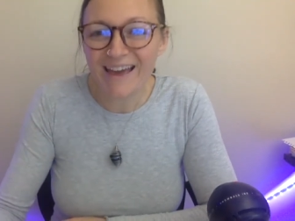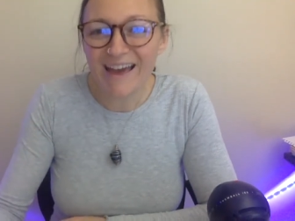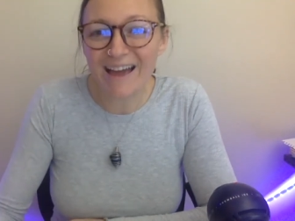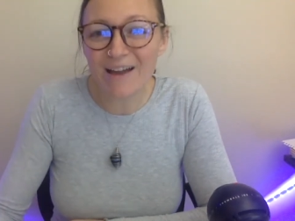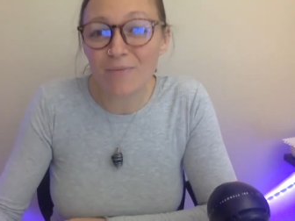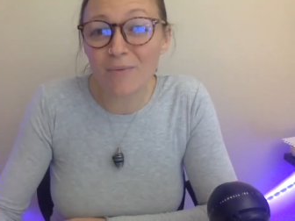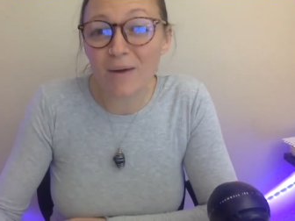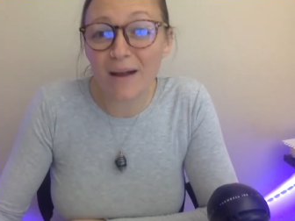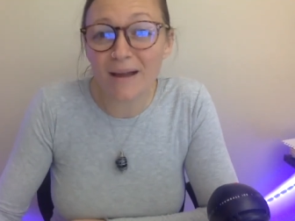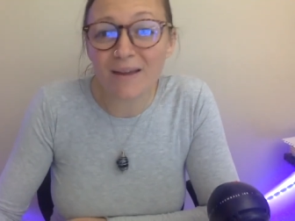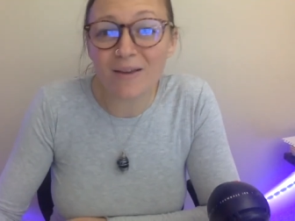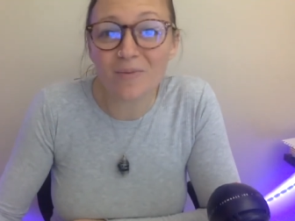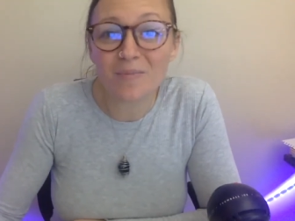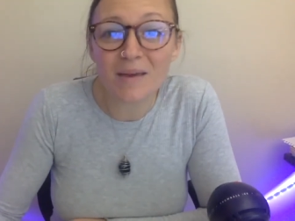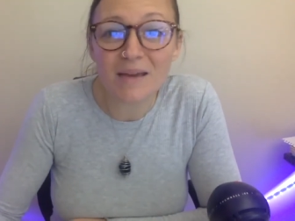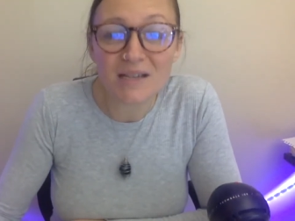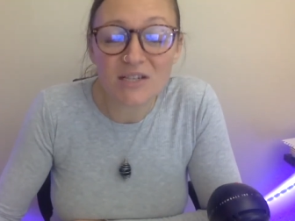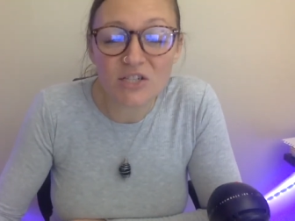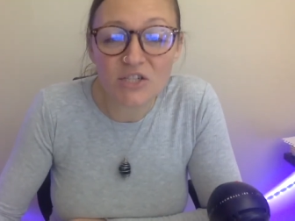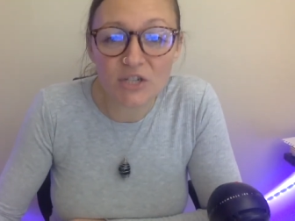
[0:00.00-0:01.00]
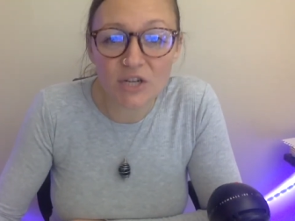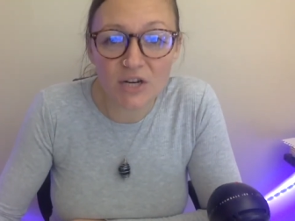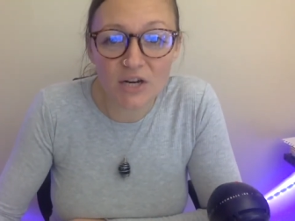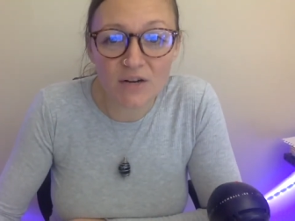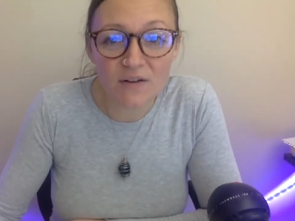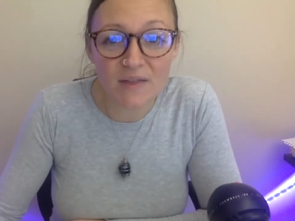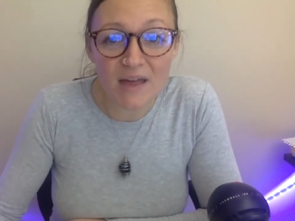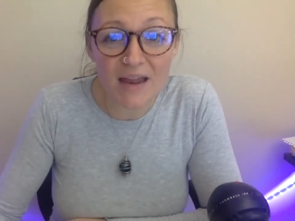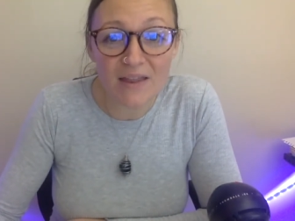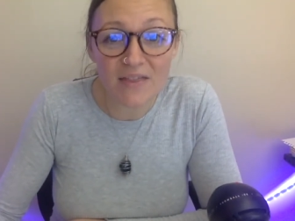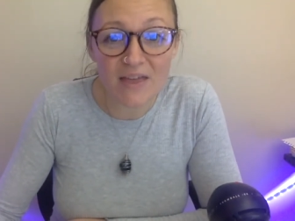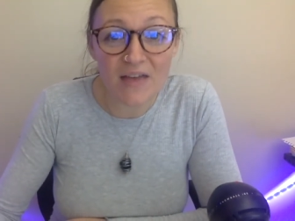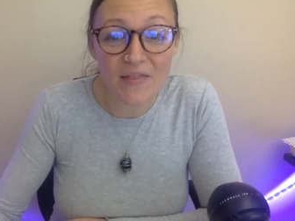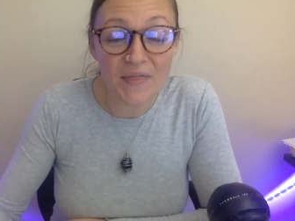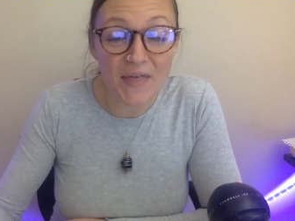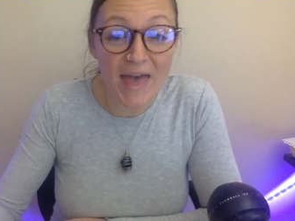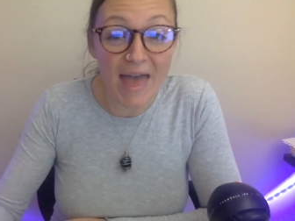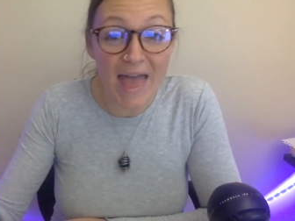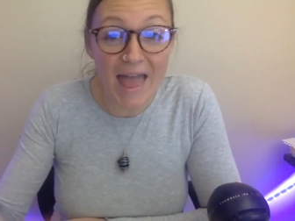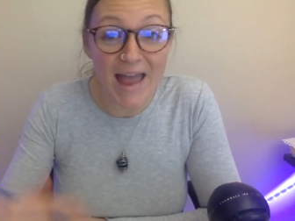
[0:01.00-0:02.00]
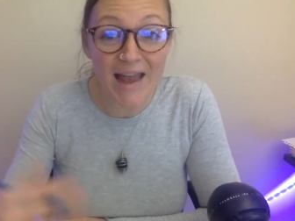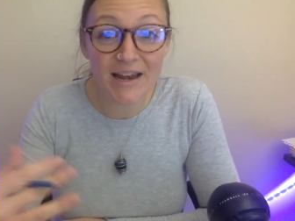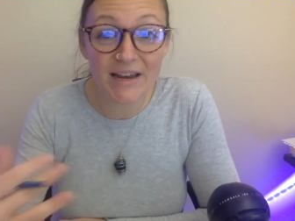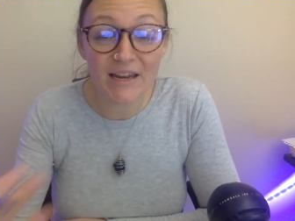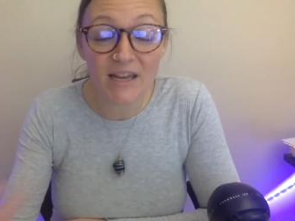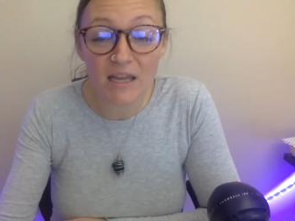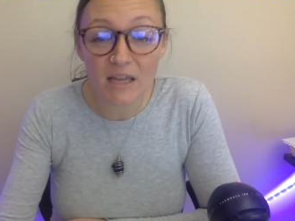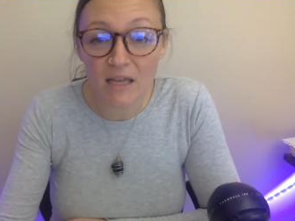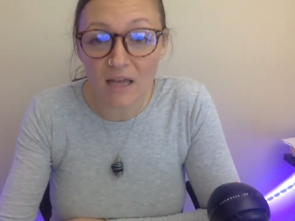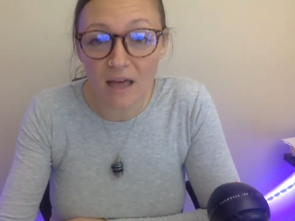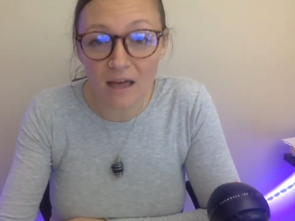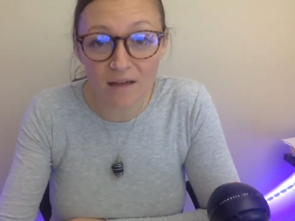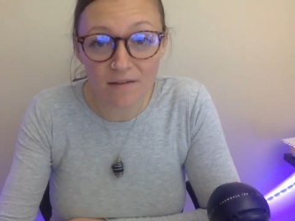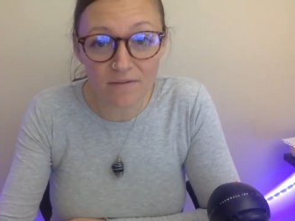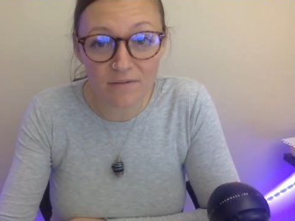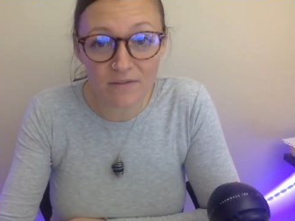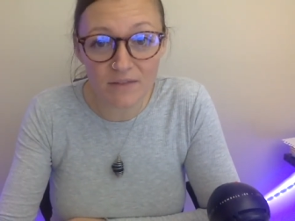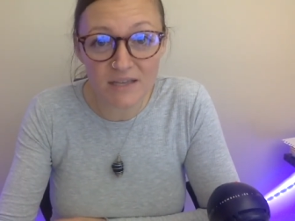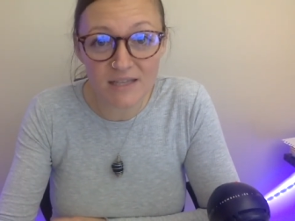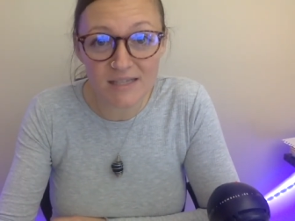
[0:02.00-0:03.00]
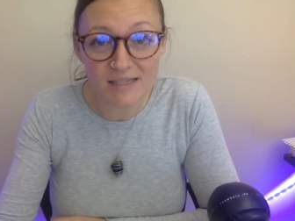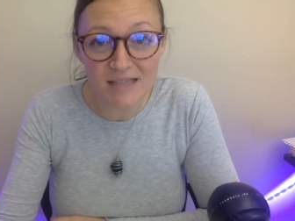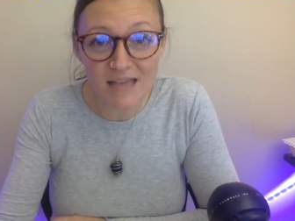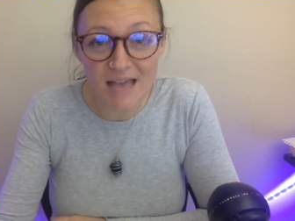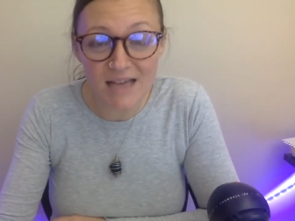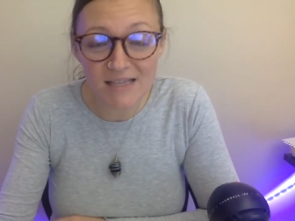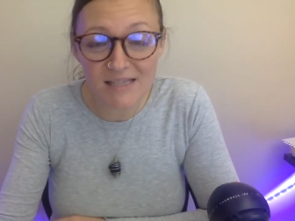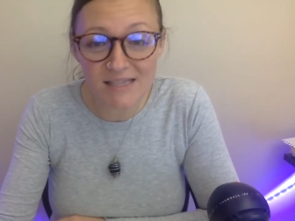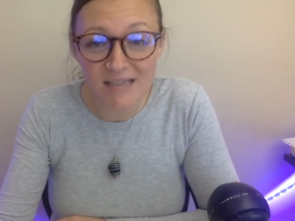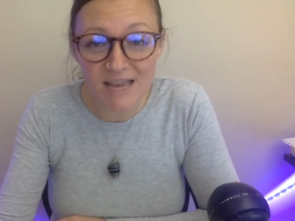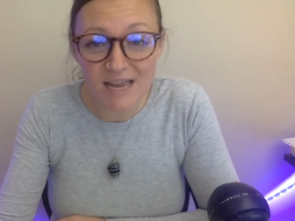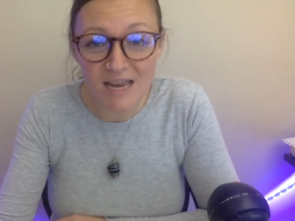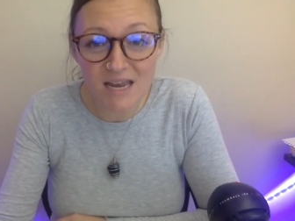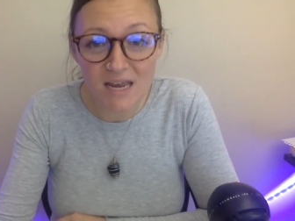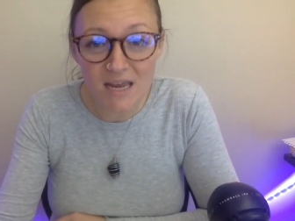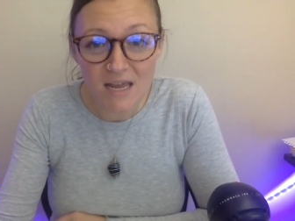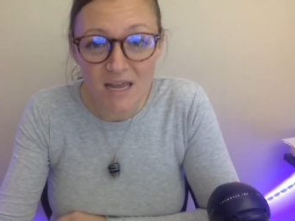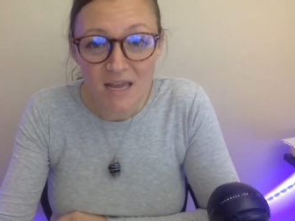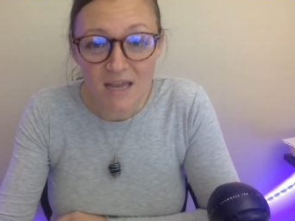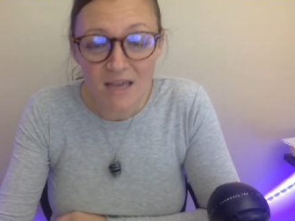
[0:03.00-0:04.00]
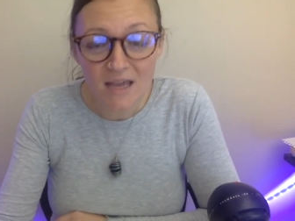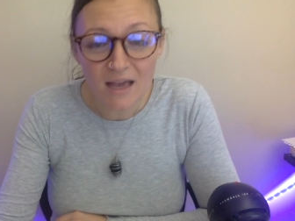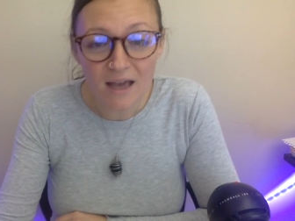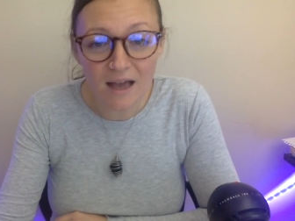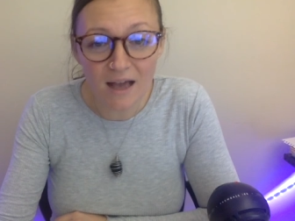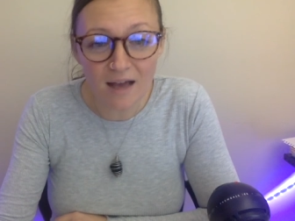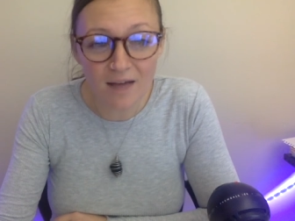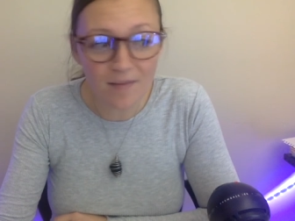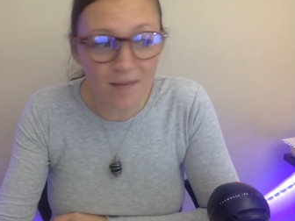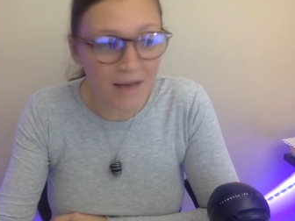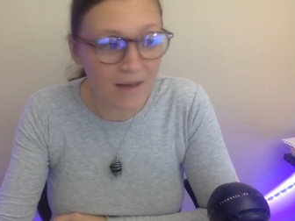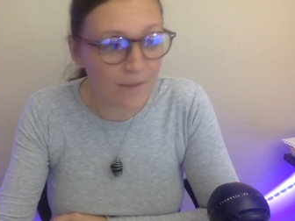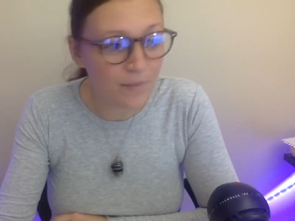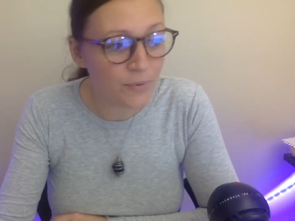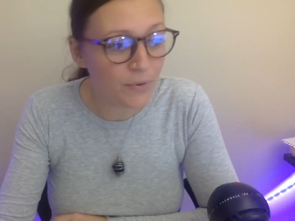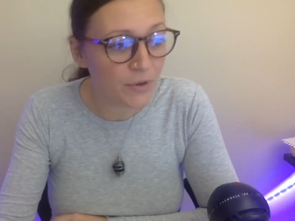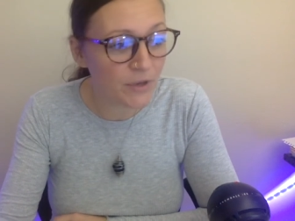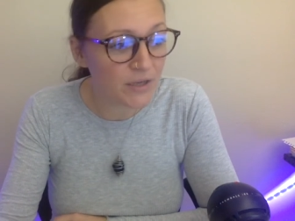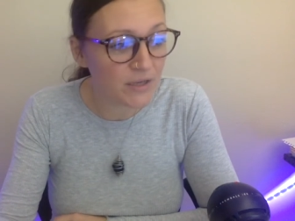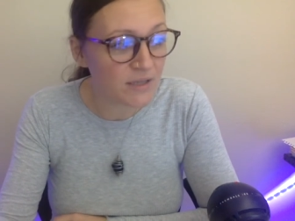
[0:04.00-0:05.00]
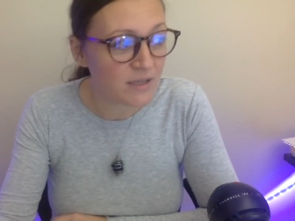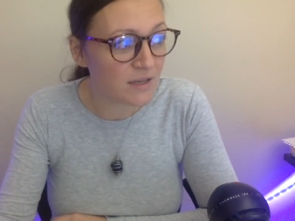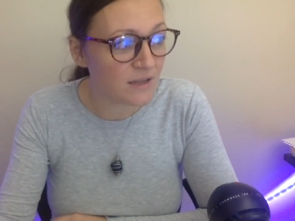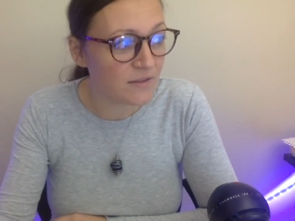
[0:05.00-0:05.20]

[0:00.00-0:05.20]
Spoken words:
I want you to make sure that at the end of this lesson, I'll put